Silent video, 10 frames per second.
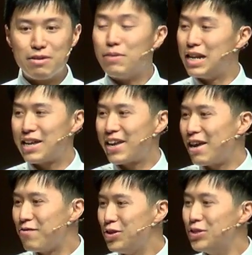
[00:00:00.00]
but it
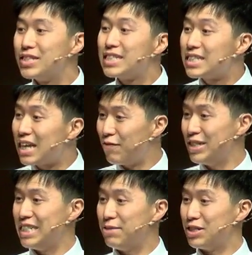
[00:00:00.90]
gives you
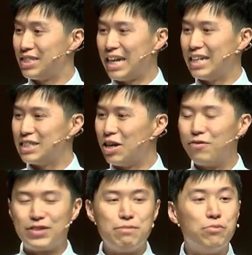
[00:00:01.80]
70% of
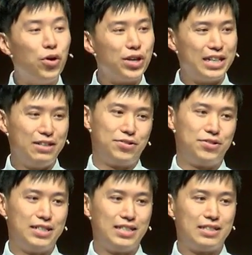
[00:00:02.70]
the important
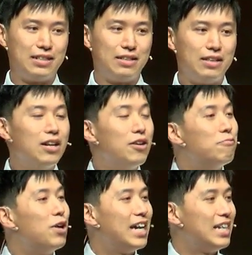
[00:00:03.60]
nutrients.
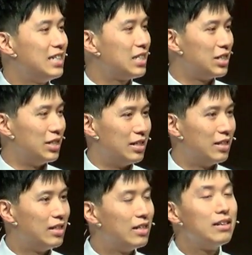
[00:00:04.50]
Bran is good.
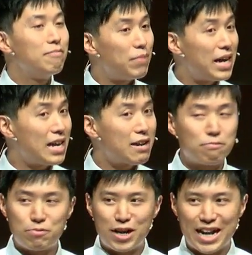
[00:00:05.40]
Big
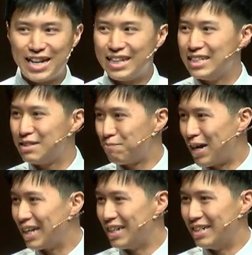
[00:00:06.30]
bran is
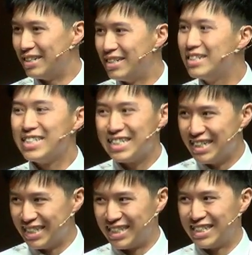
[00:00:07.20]
better.
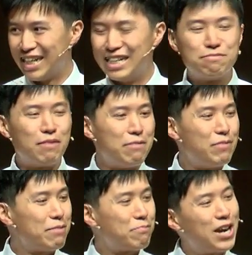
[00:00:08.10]
This is my
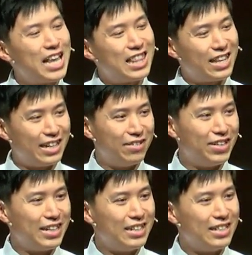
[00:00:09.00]
big bran theory.
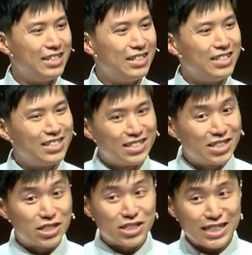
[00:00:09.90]

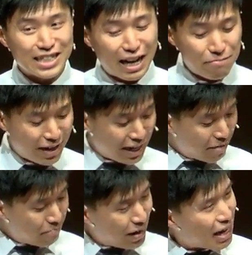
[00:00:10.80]
Just like making a
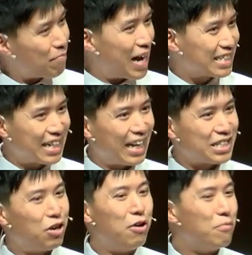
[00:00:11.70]
bigger basket to
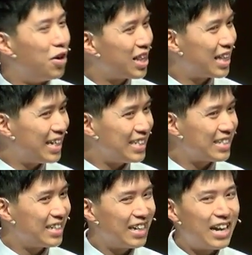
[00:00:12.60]
hold more things,
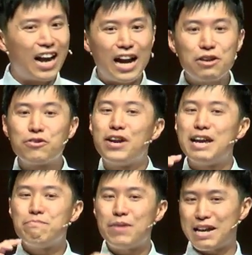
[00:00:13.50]
I
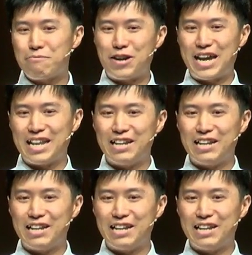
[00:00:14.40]
create bigger bran,